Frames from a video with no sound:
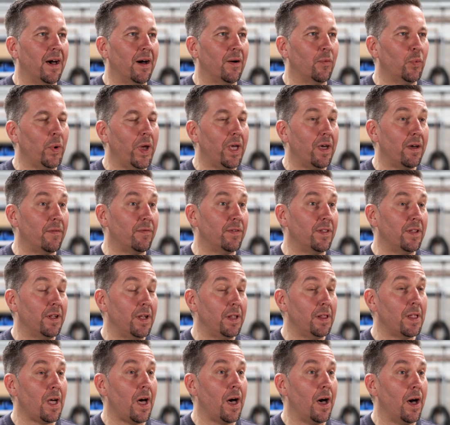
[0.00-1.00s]
We have an
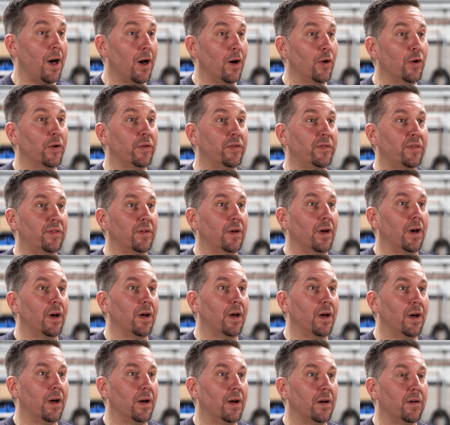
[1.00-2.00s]
in-house
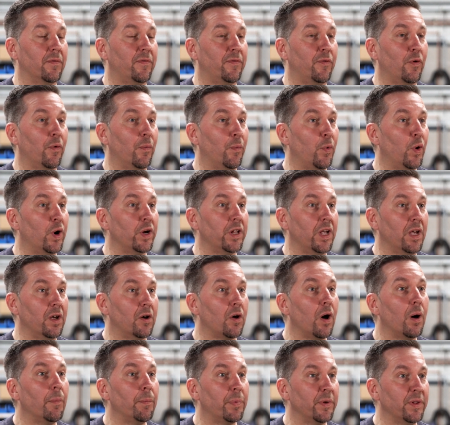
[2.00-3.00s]
forwarding
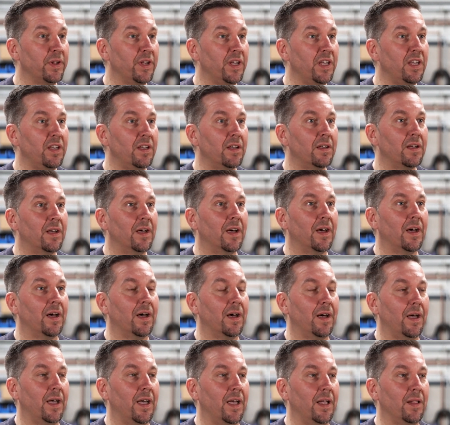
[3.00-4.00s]
company,
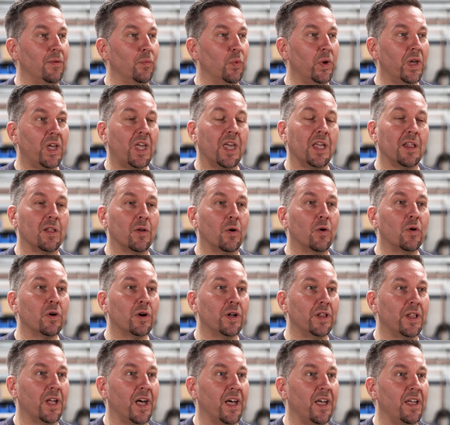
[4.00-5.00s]
and we can
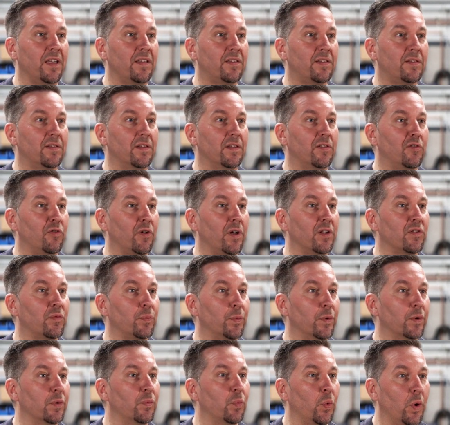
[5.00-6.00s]
organize the
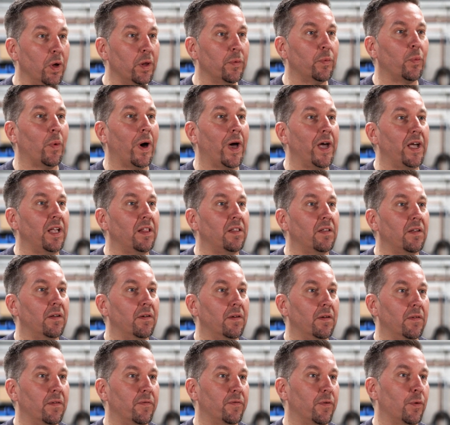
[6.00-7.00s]
transport worldwide
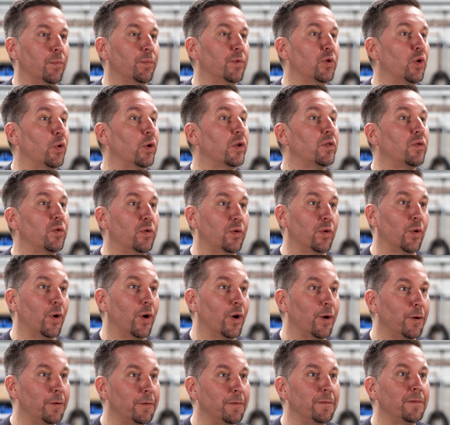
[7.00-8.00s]
from door to
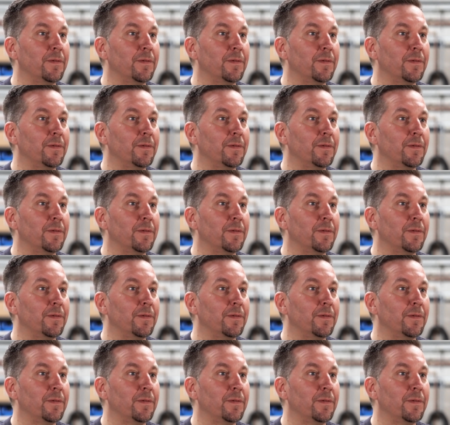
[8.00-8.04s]
door.